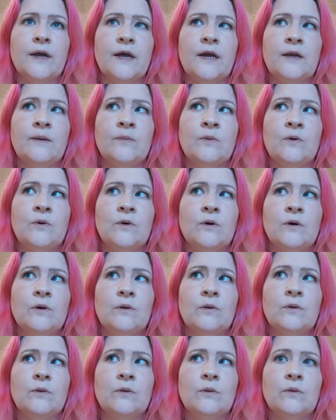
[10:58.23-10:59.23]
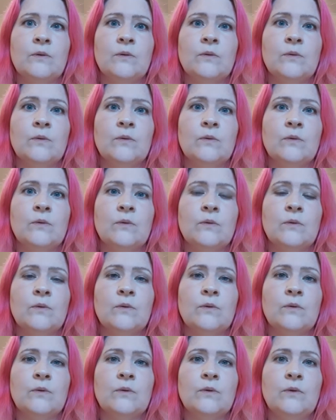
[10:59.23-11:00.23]
anymore.
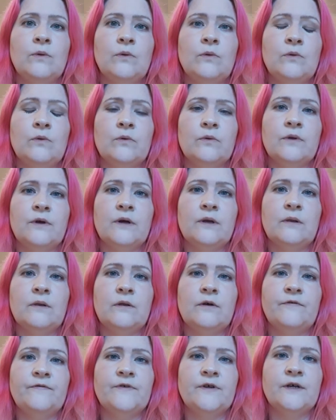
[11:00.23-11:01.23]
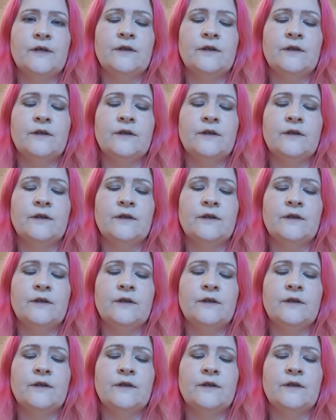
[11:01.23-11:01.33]
Not that I loved it